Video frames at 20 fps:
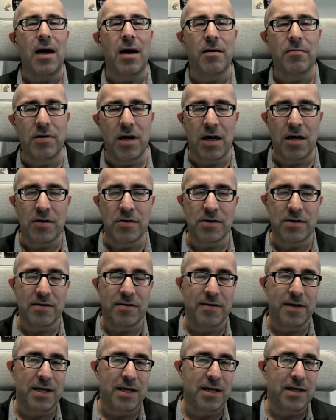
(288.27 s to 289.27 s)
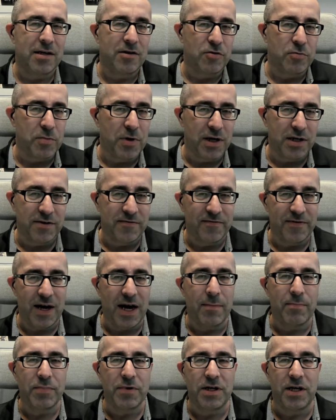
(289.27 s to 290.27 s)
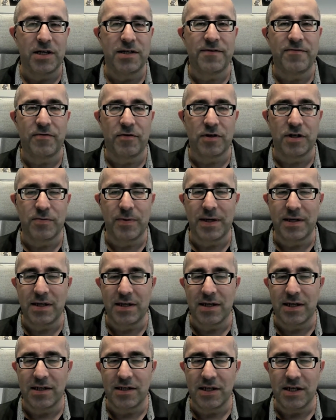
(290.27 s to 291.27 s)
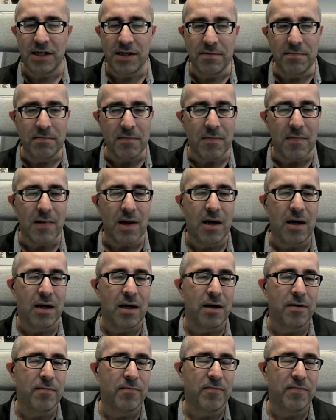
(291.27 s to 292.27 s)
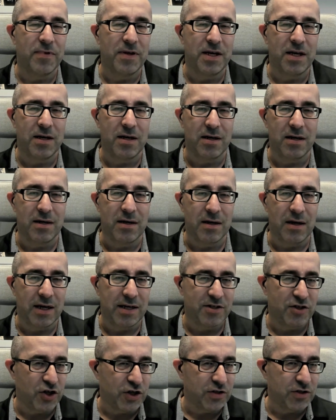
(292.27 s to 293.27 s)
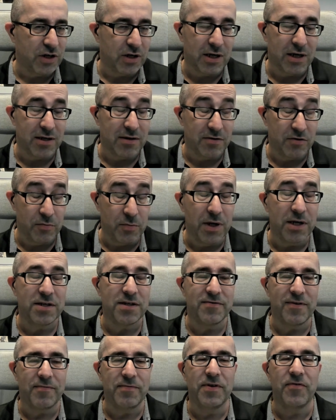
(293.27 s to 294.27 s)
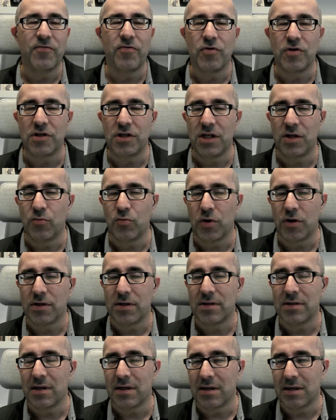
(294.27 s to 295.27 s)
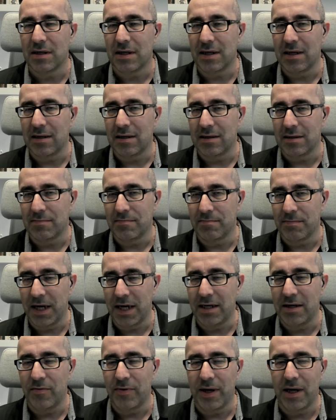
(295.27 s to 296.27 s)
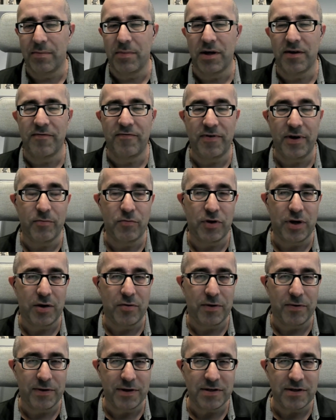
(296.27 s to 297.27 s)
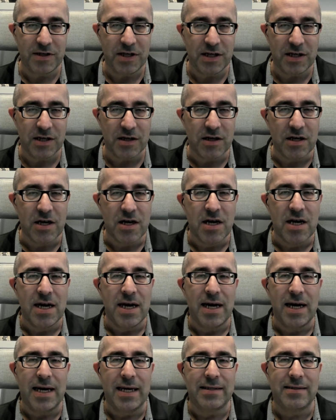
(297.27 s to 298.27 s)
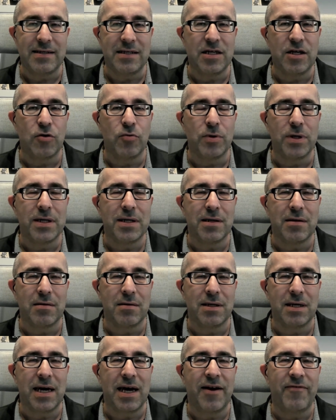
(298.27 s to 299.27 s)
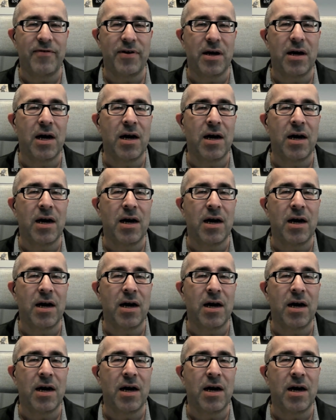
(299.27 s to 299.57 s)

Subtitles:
Around the cumulative updates for 2019, the Exchange cumulative update 14 was made available in February this year. As you know, we currently have a